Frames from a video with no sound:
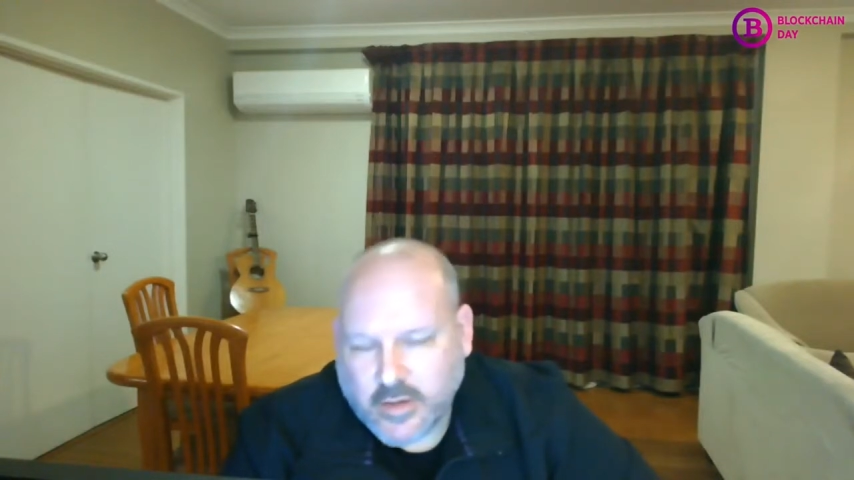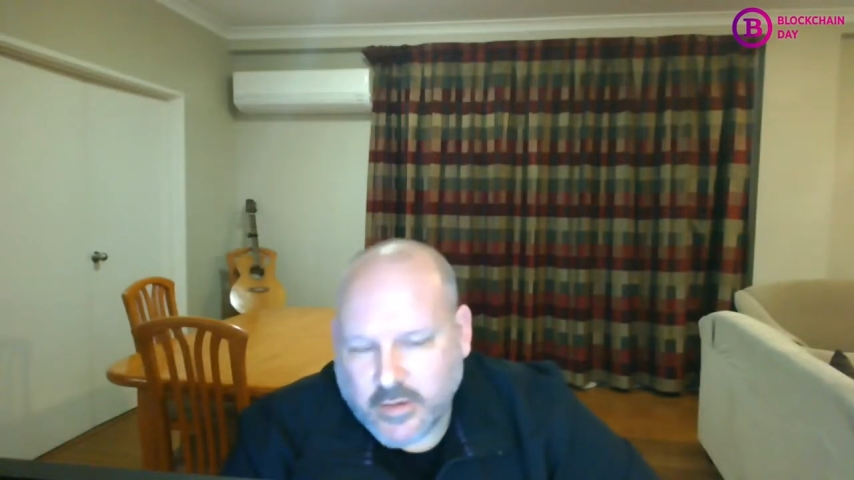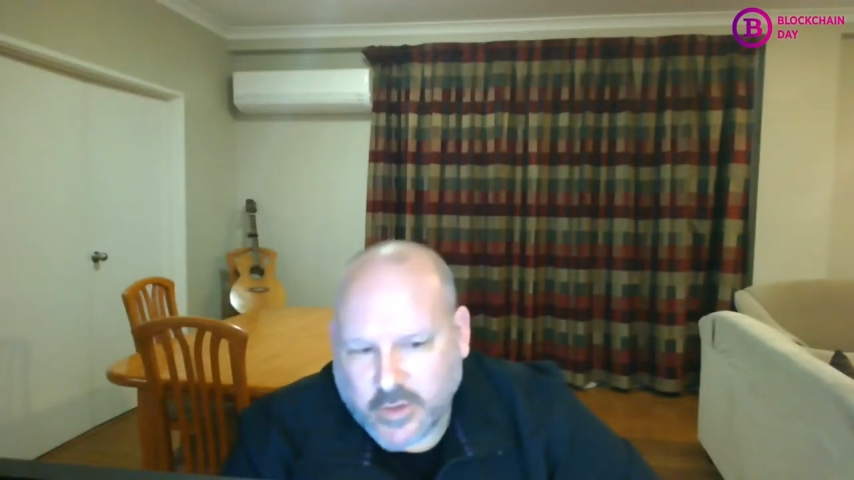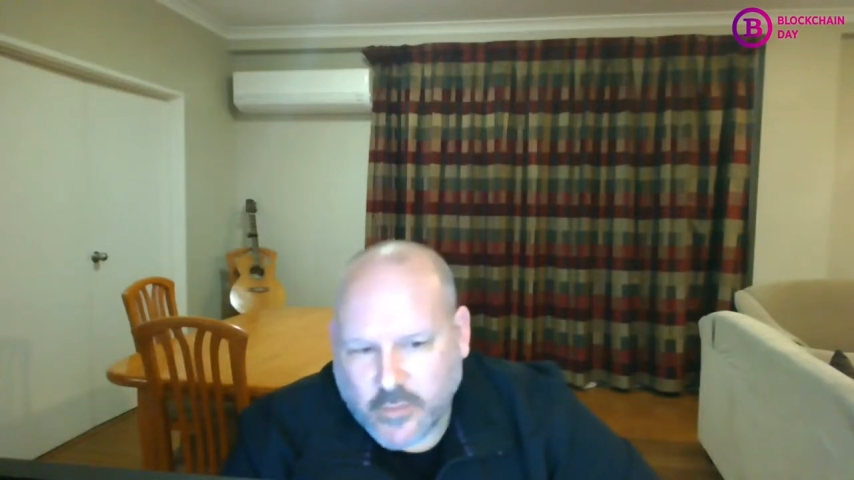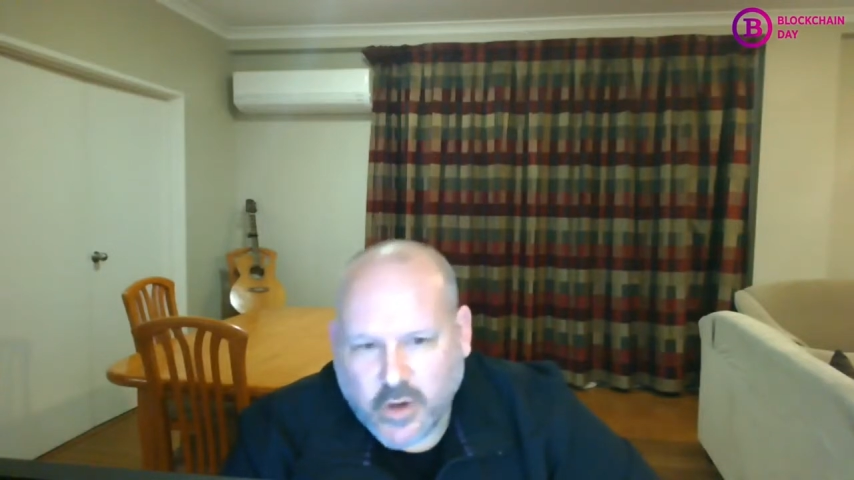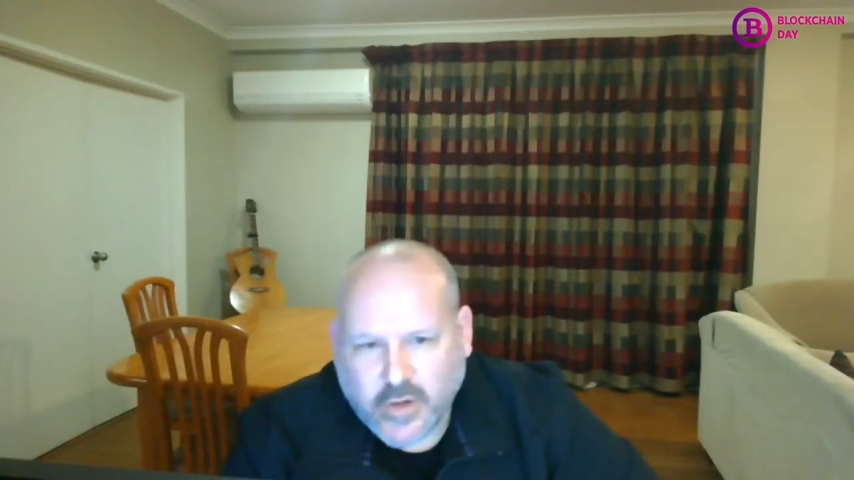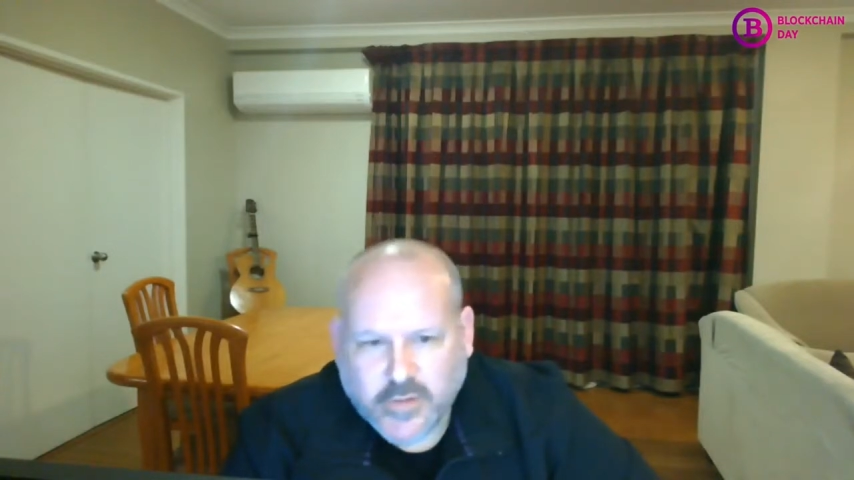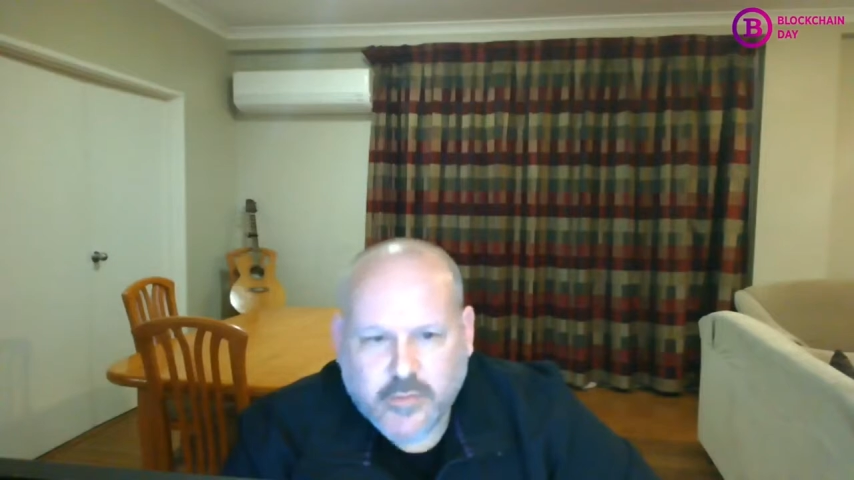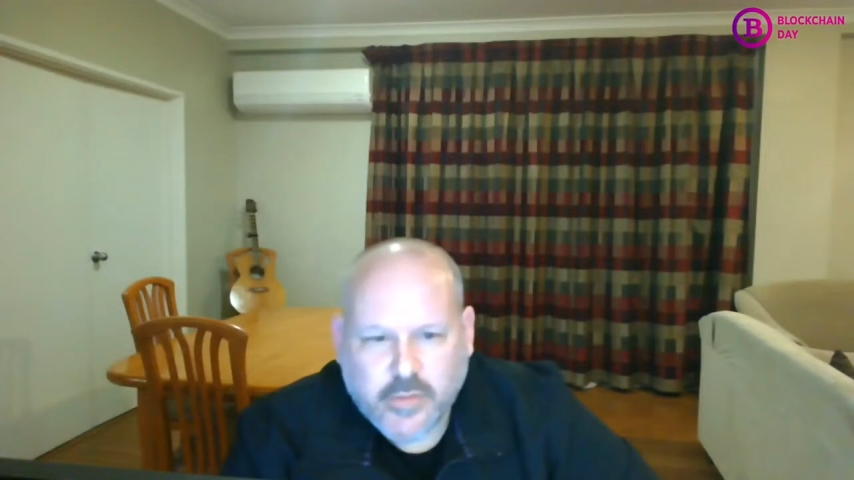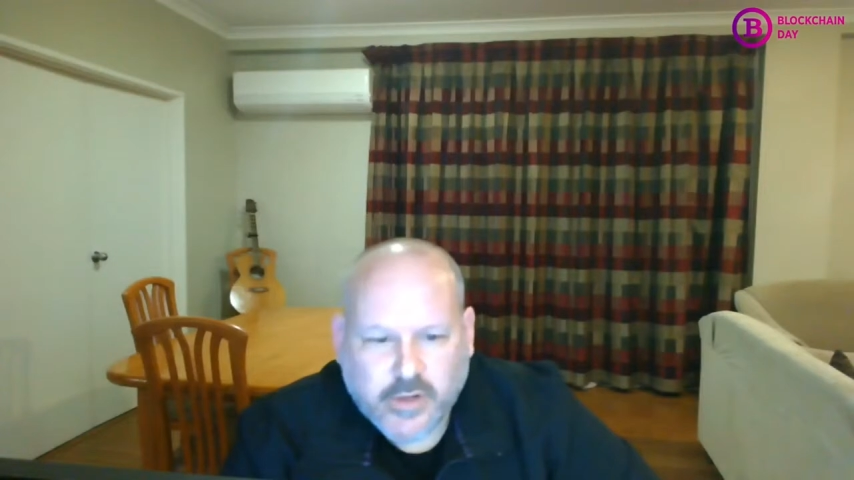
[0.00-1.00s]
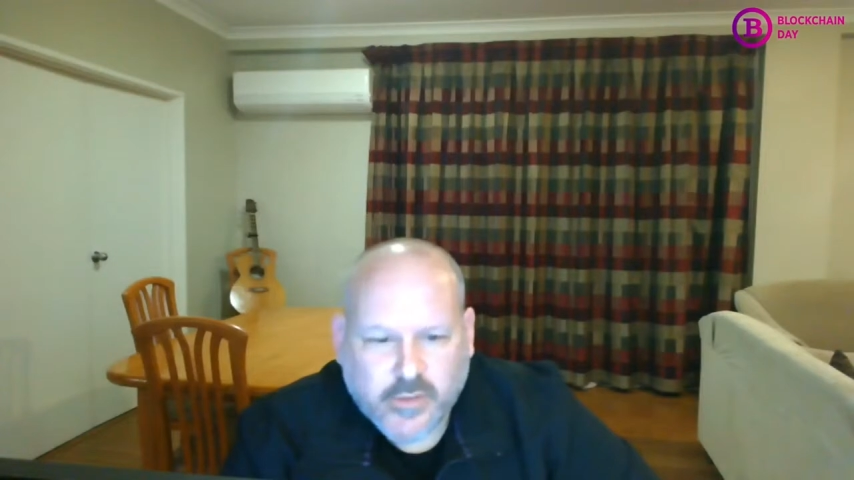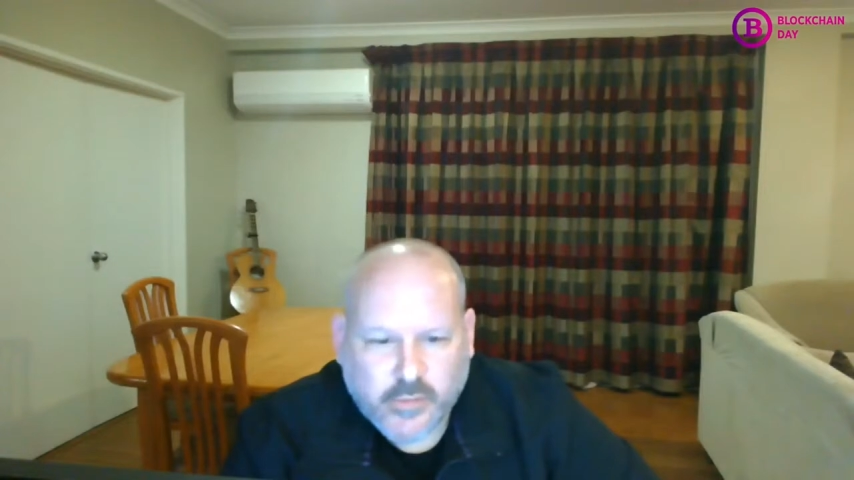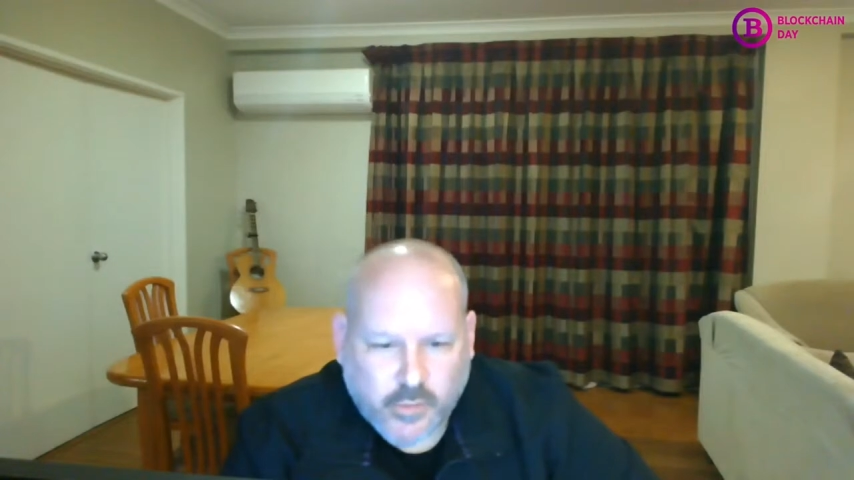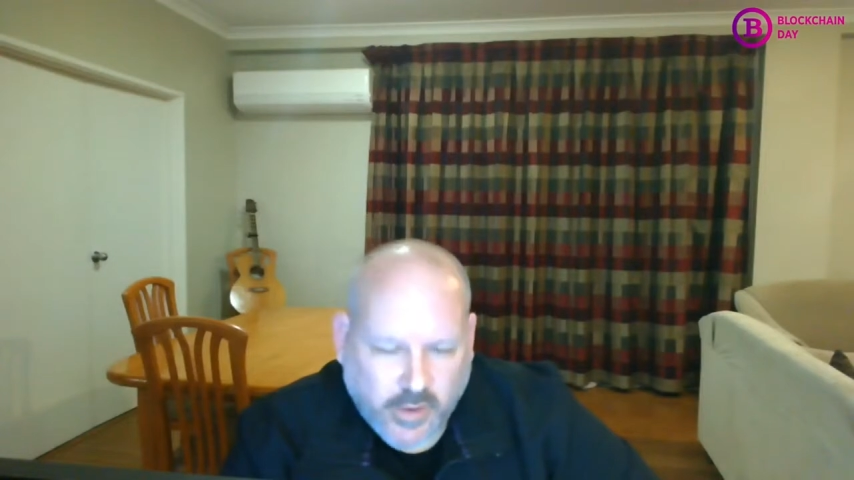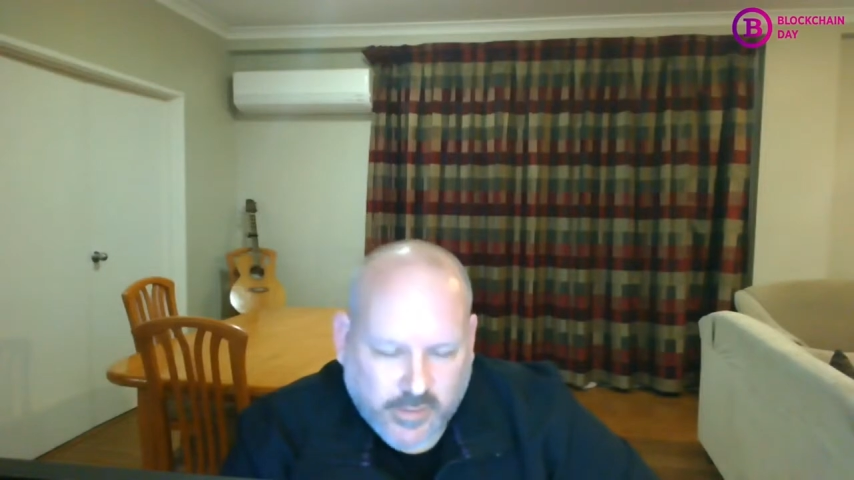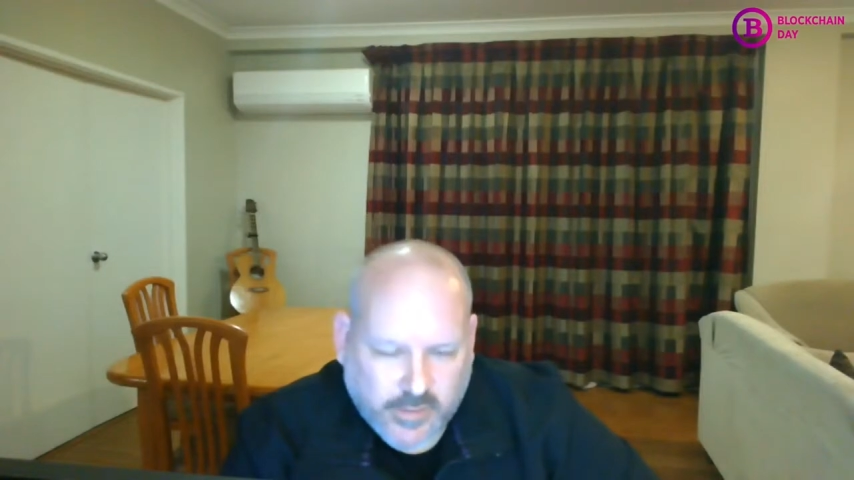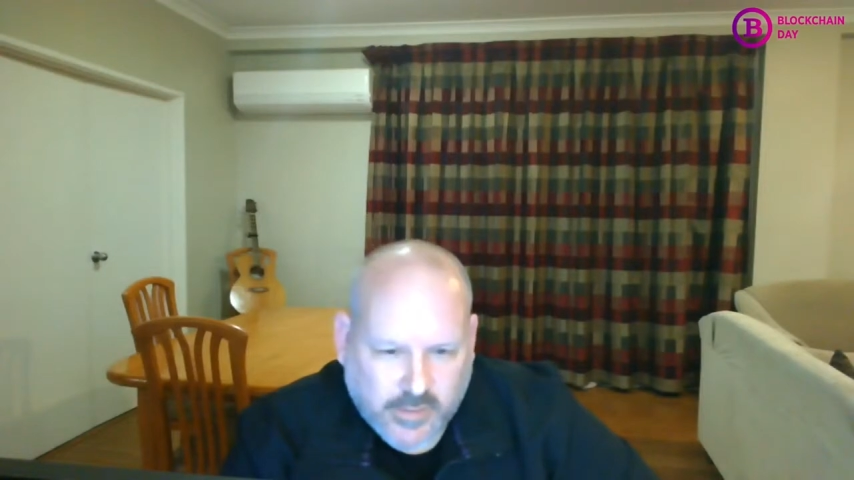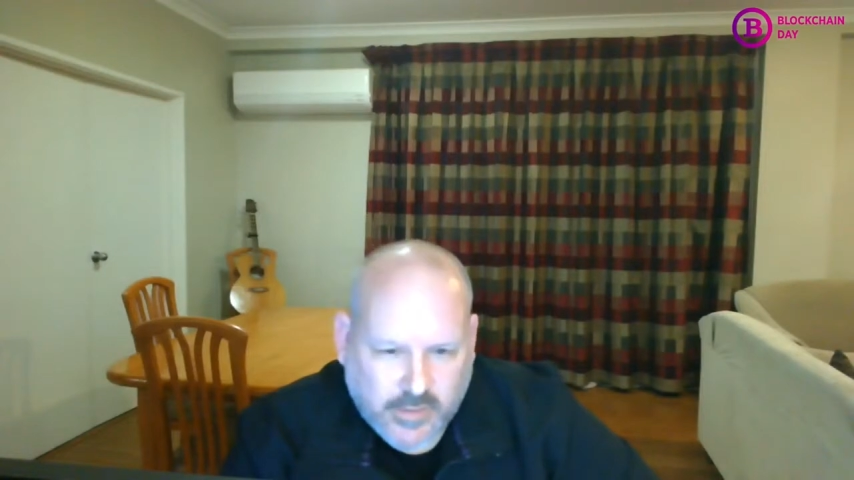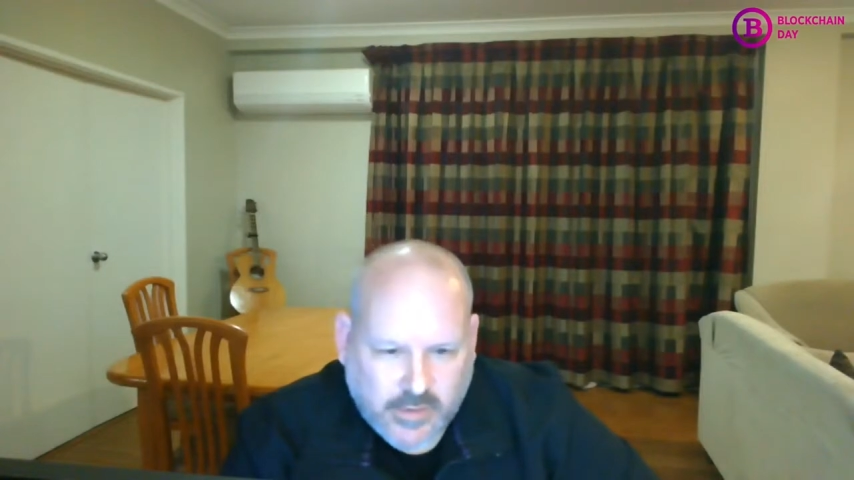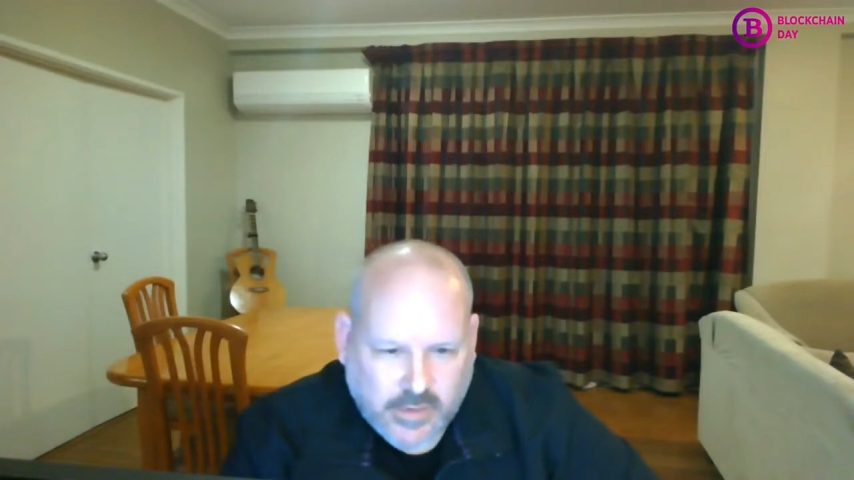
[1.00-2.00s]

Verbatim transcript: in some ways a competitor to us,